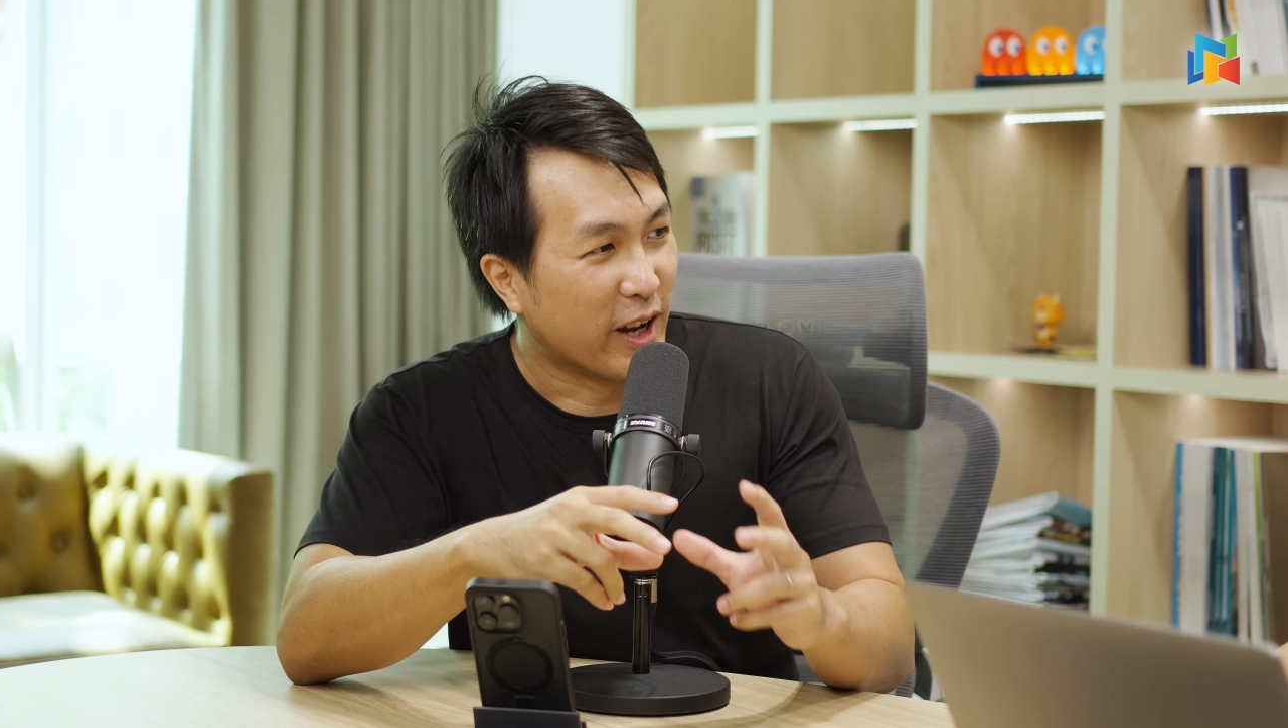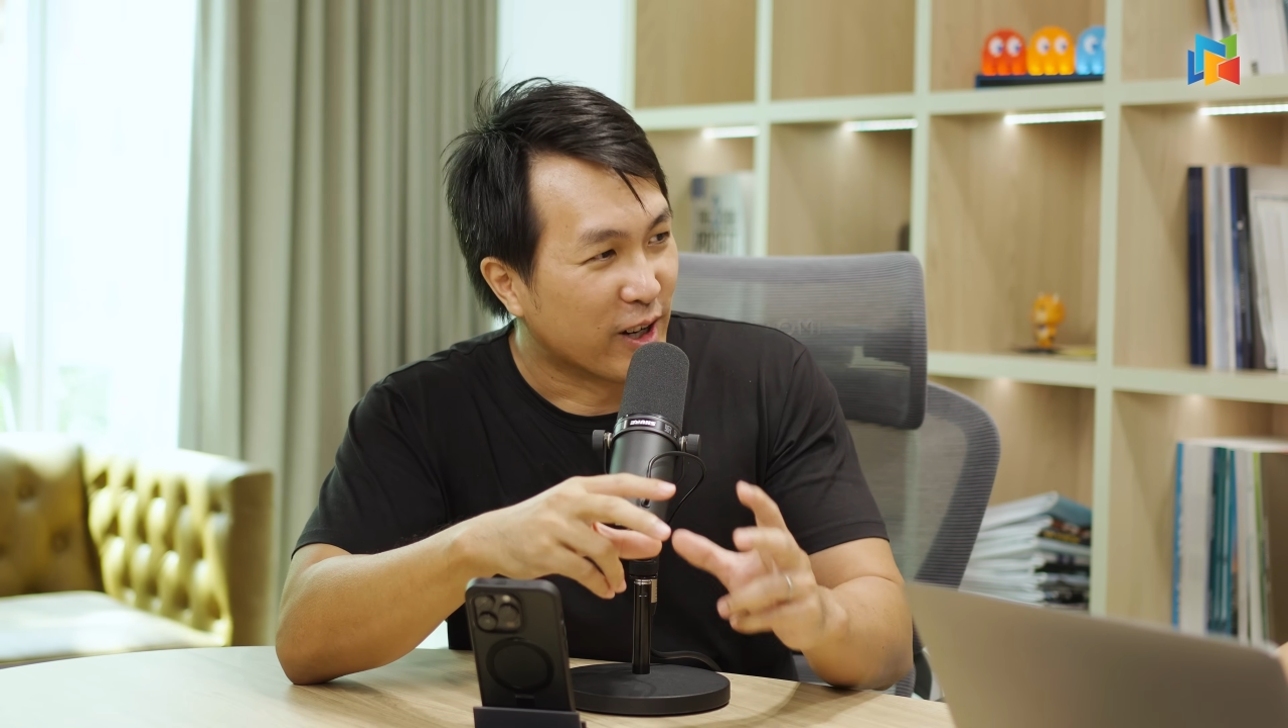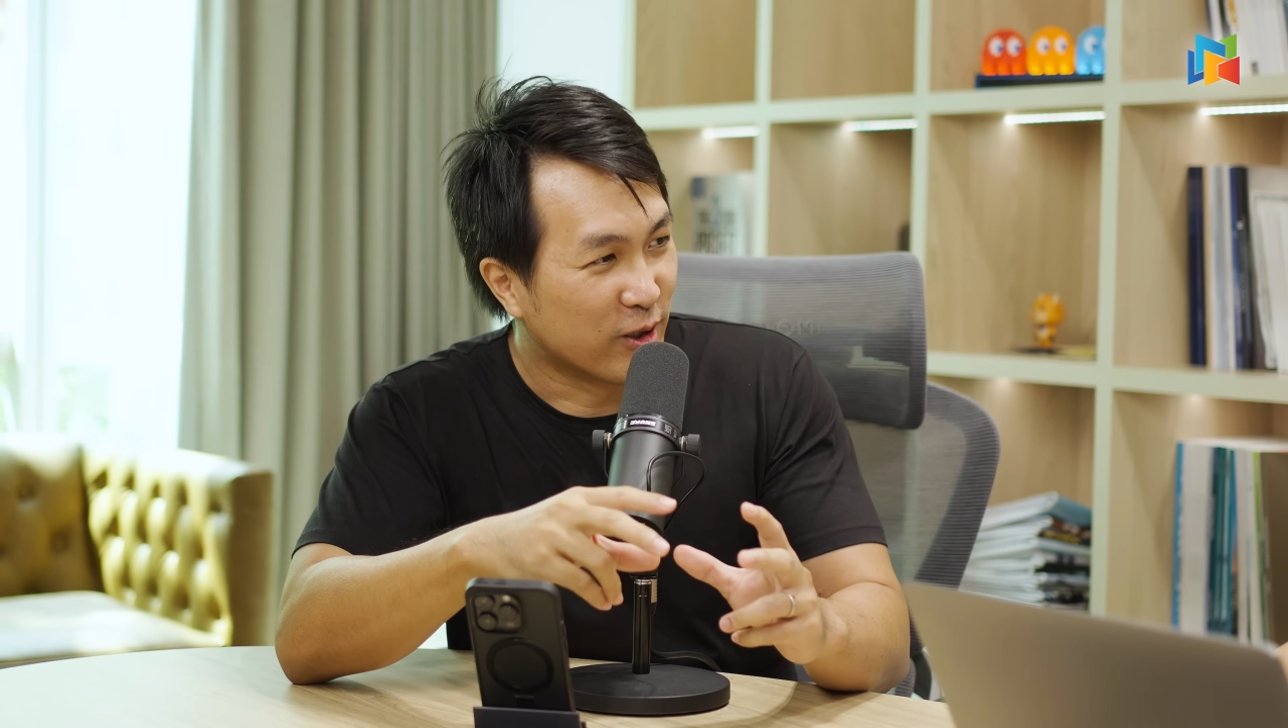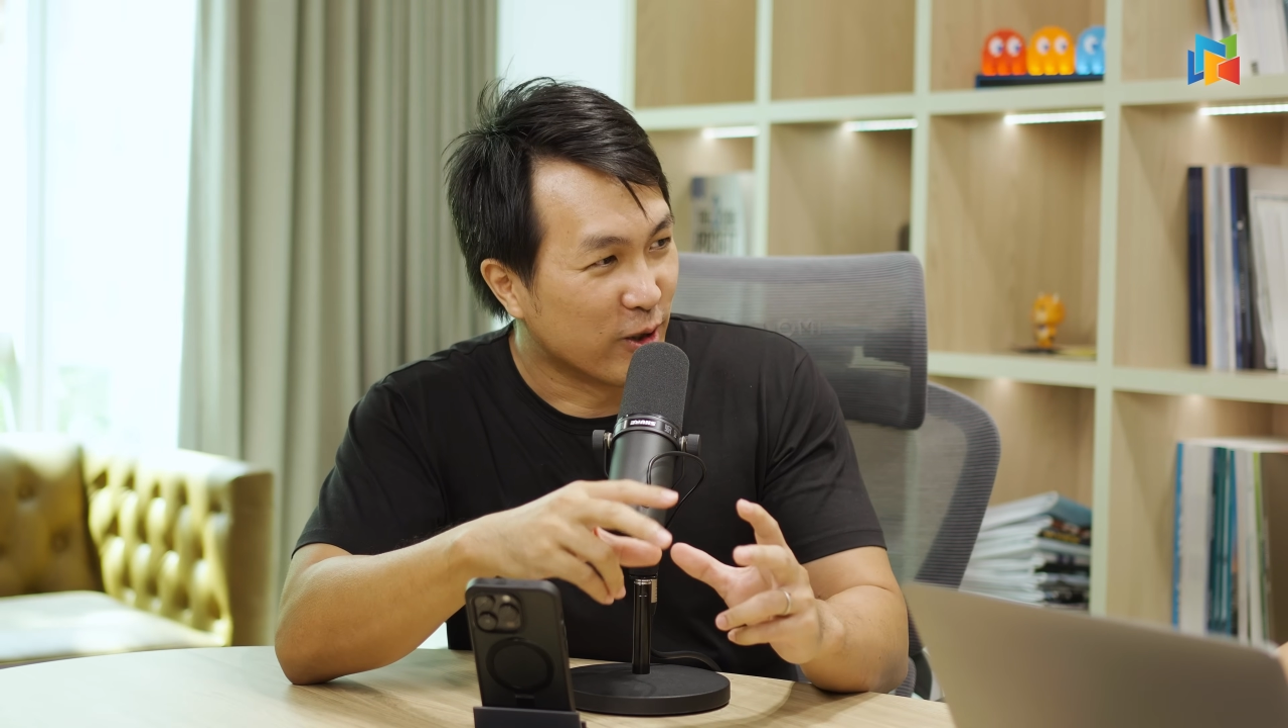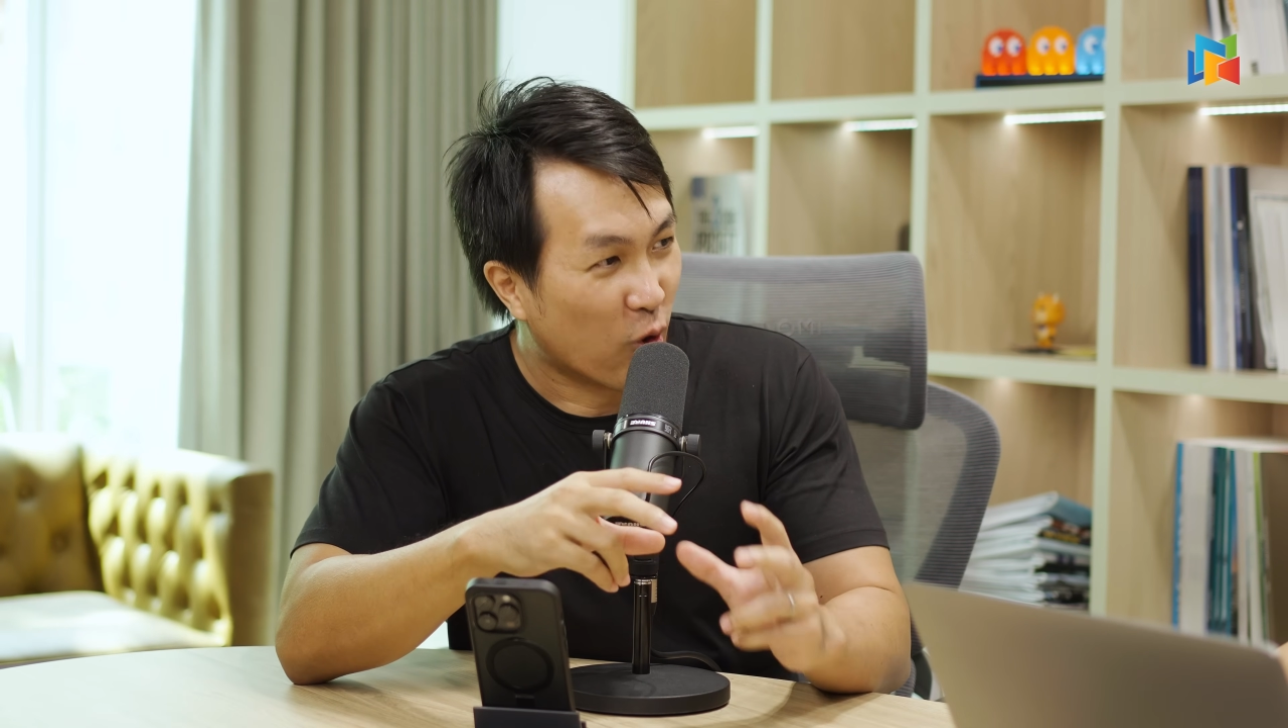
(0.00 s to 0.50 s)

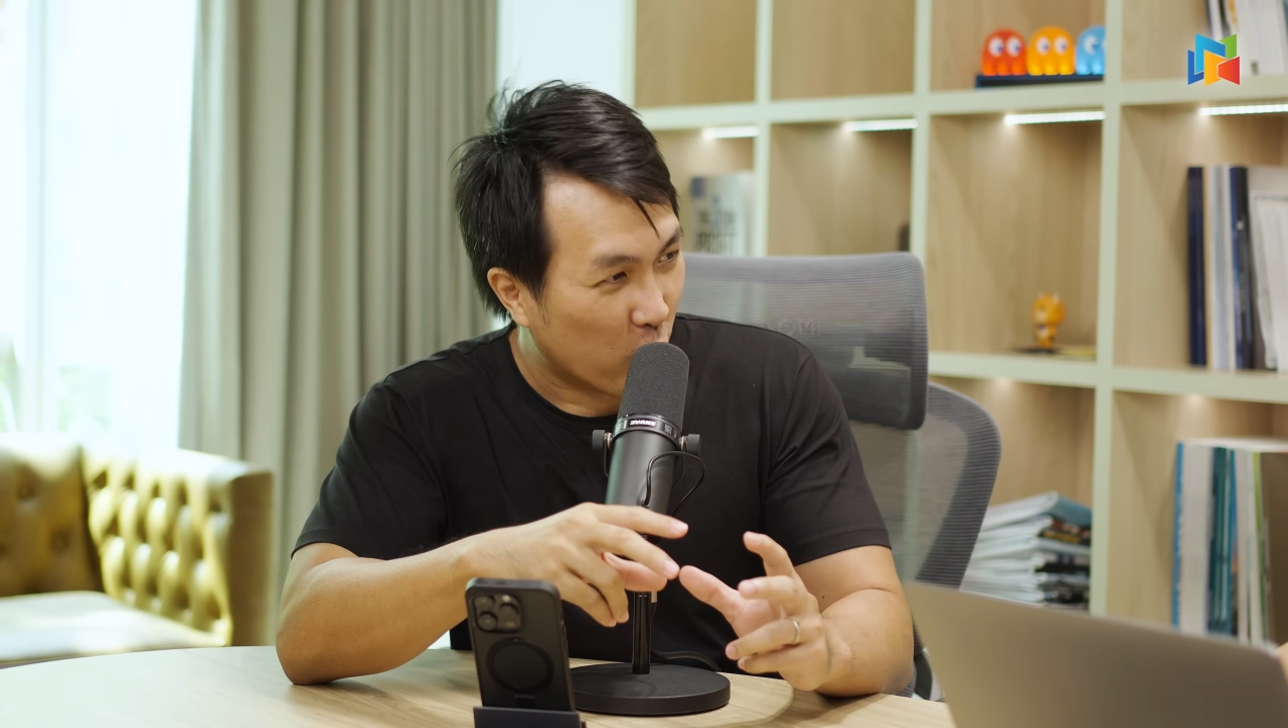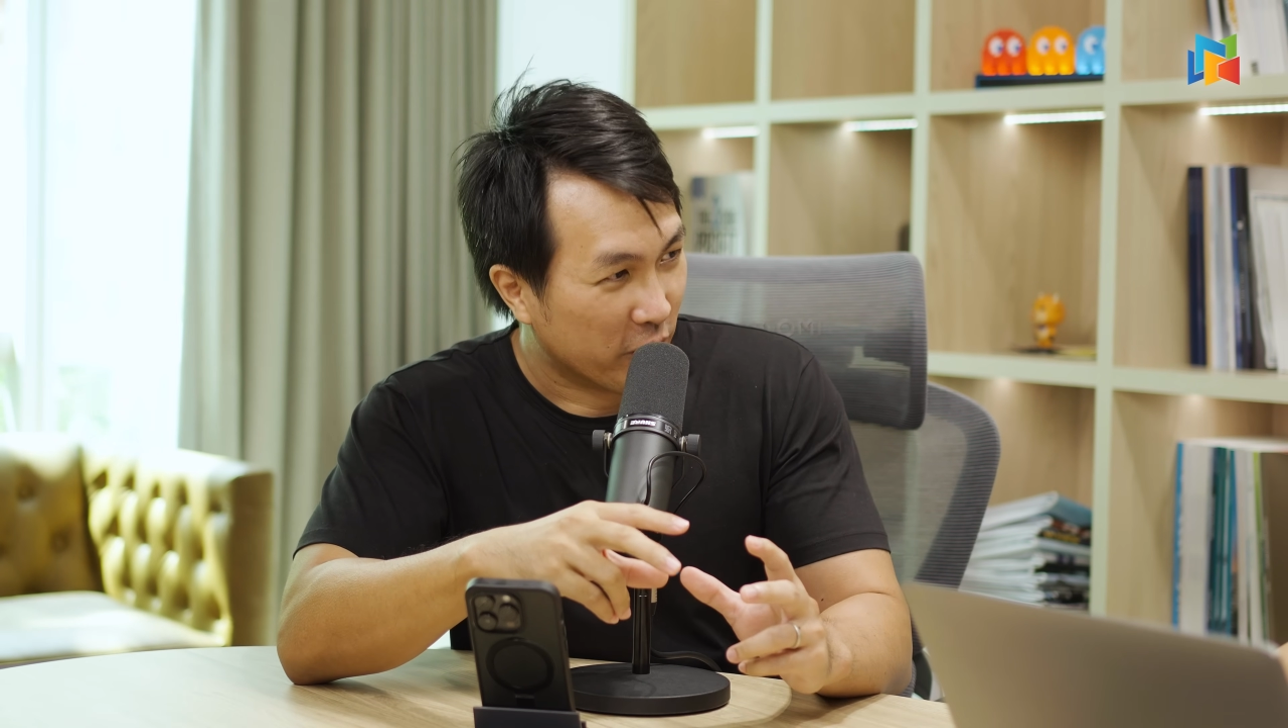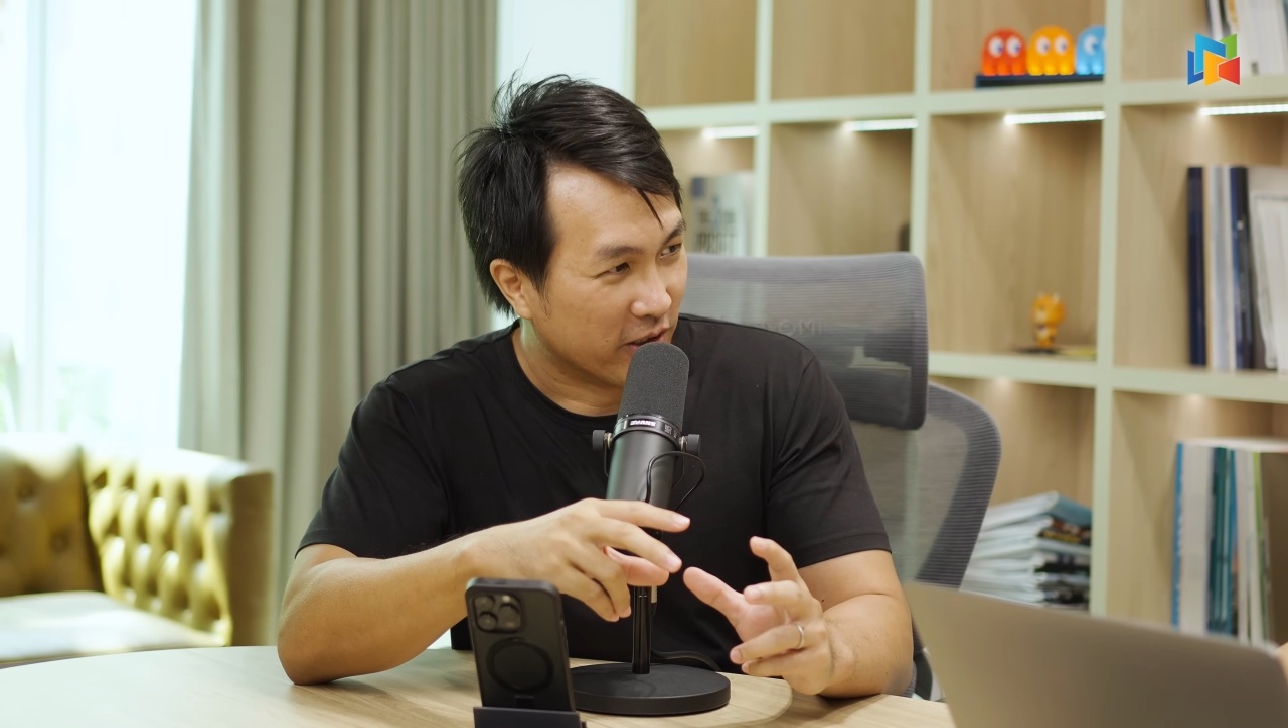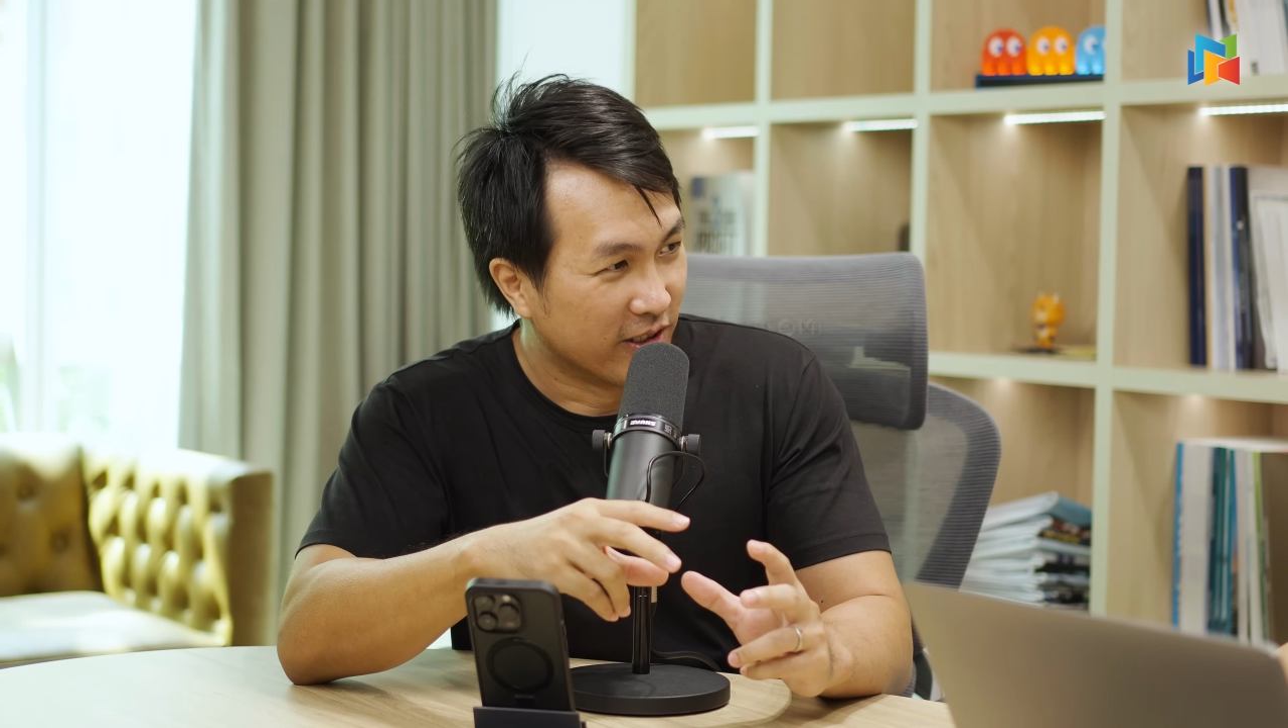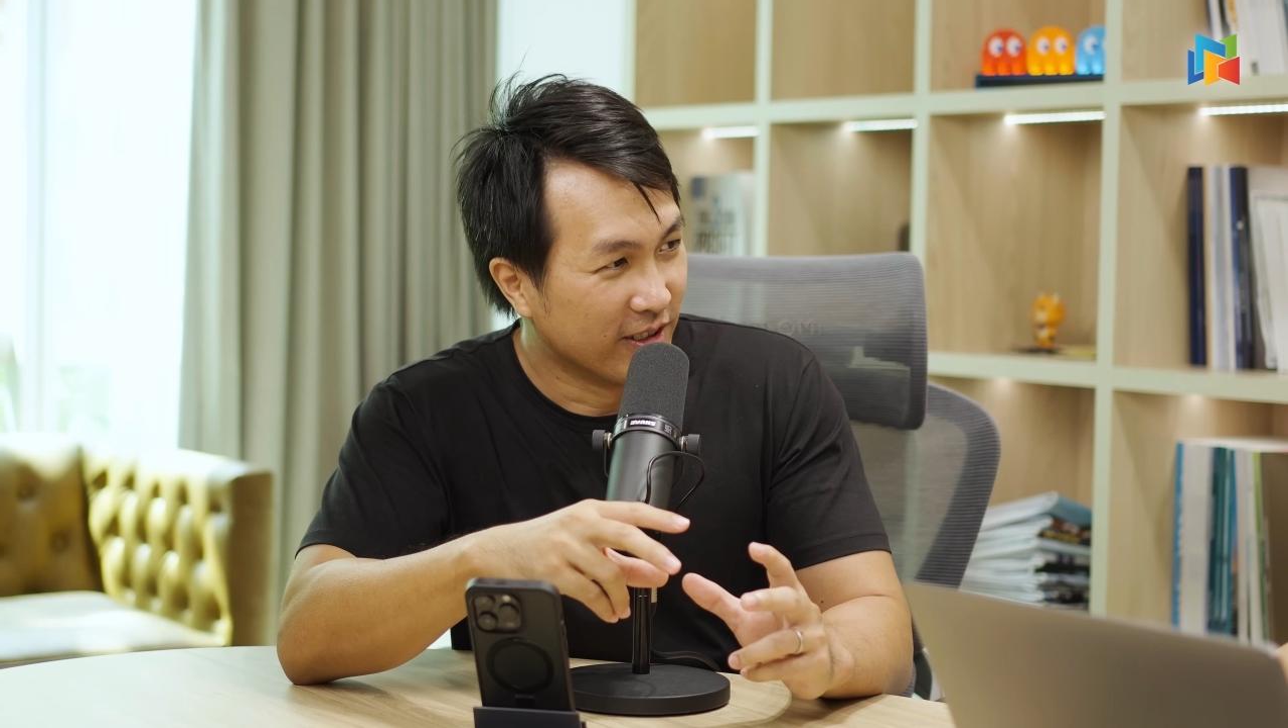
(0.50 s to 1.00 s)
actually own it.